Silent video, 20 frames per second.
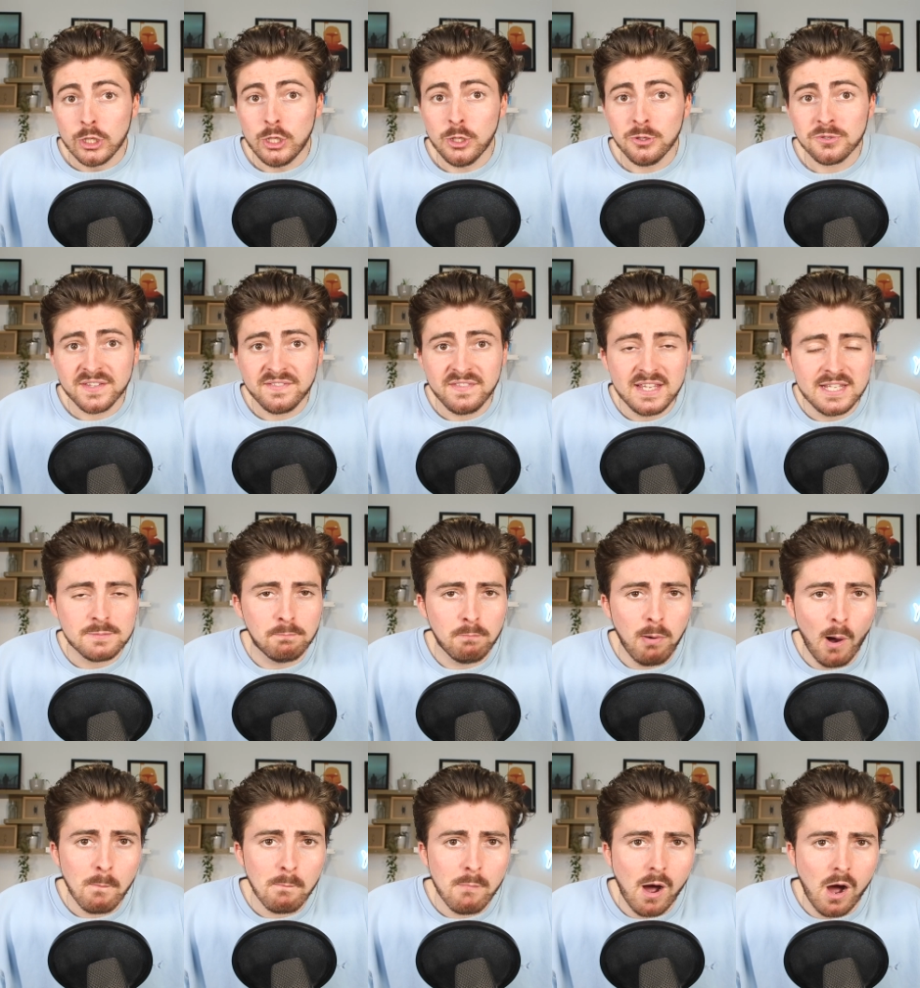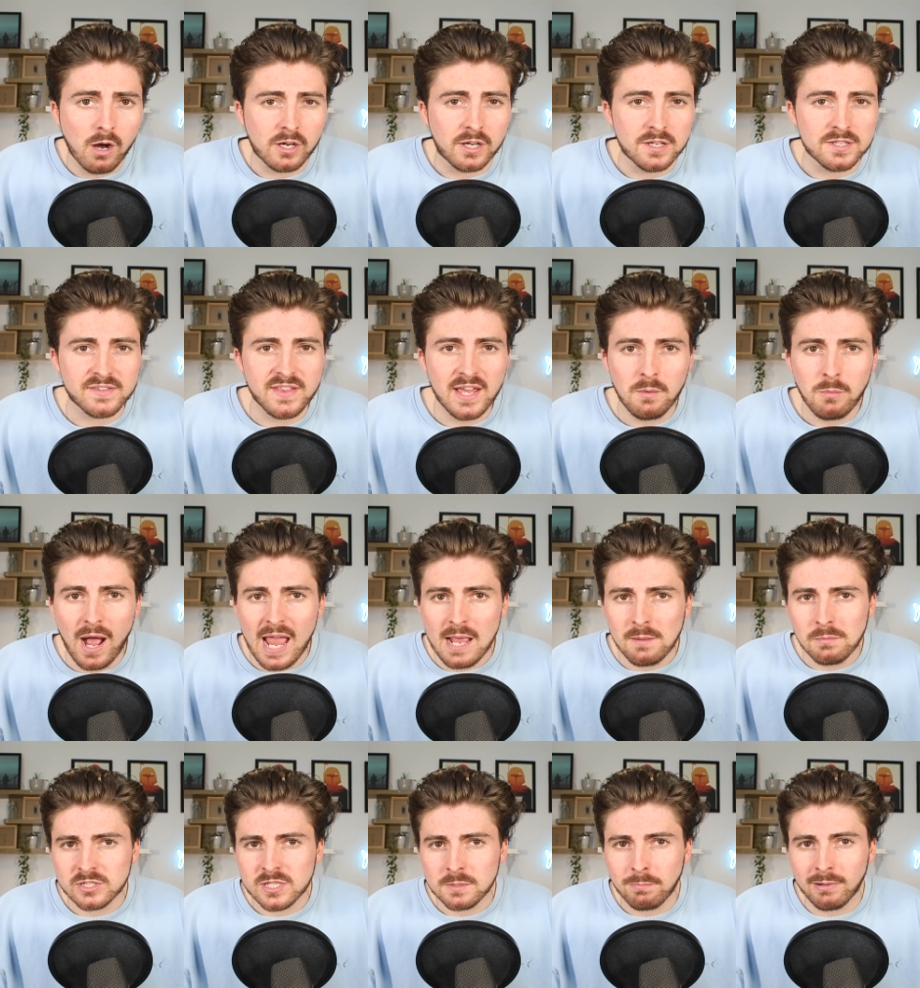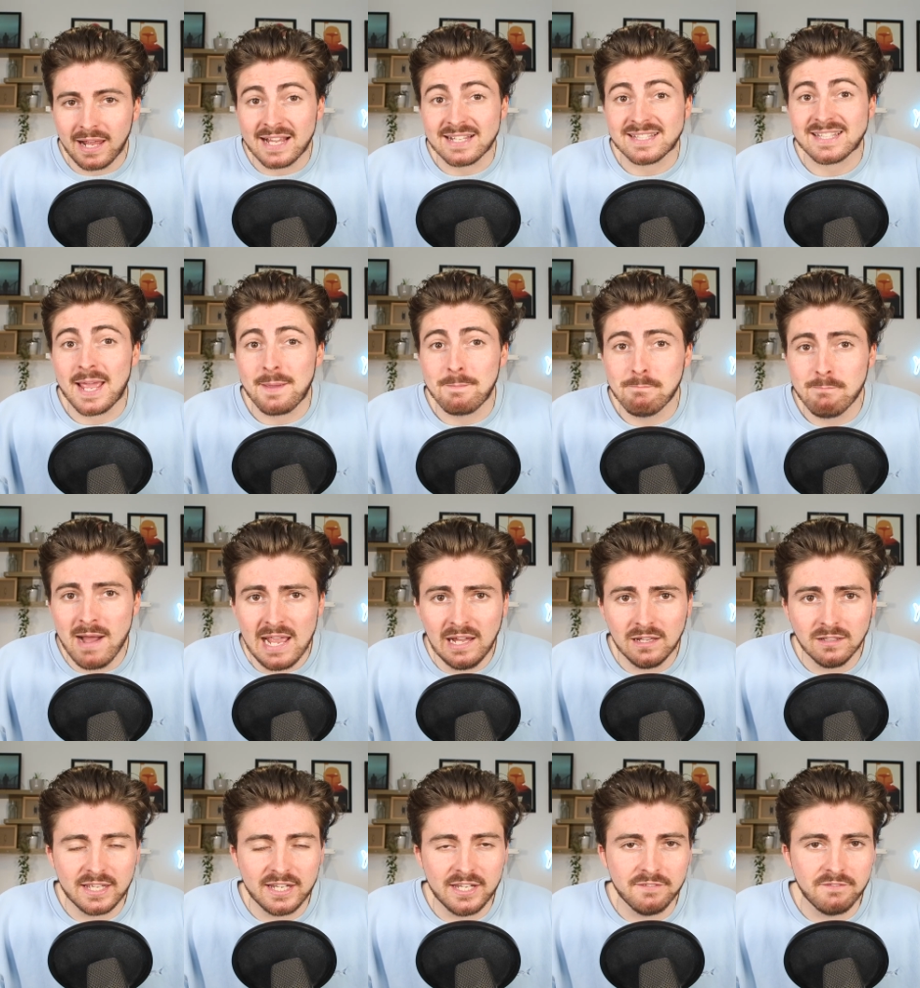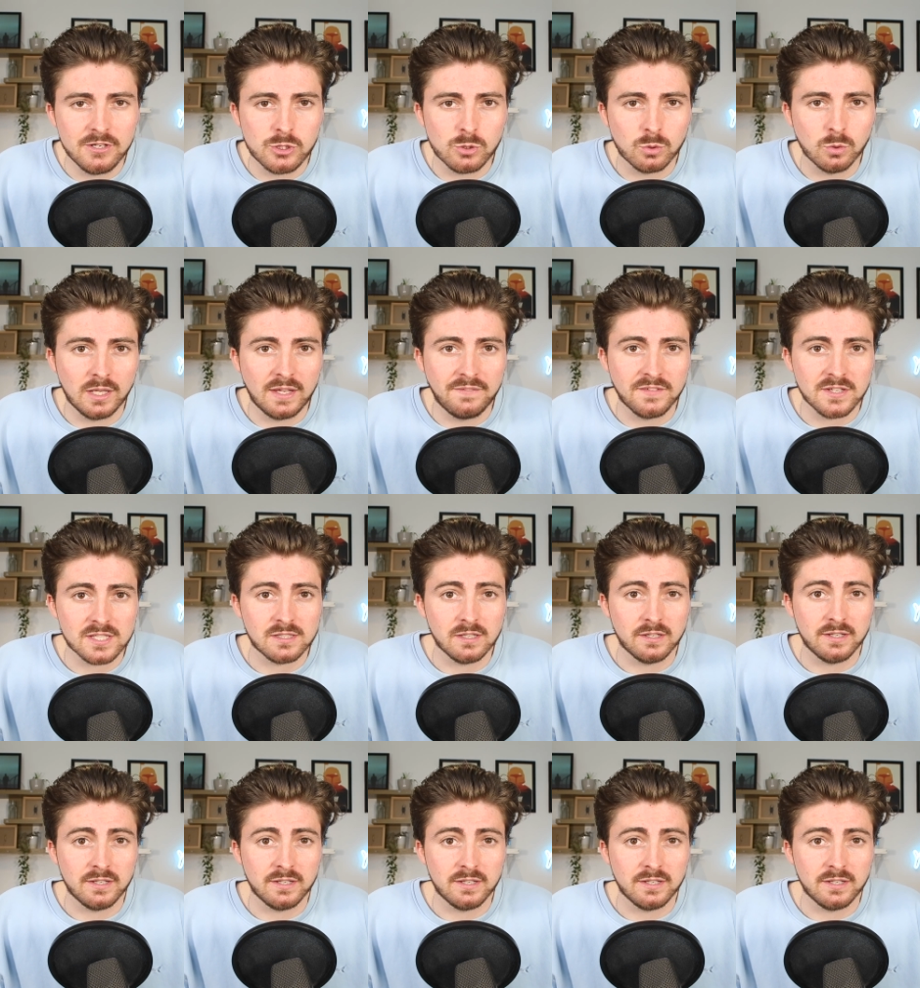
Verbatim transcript: Using these bomb markers, they were able to place a male individual in the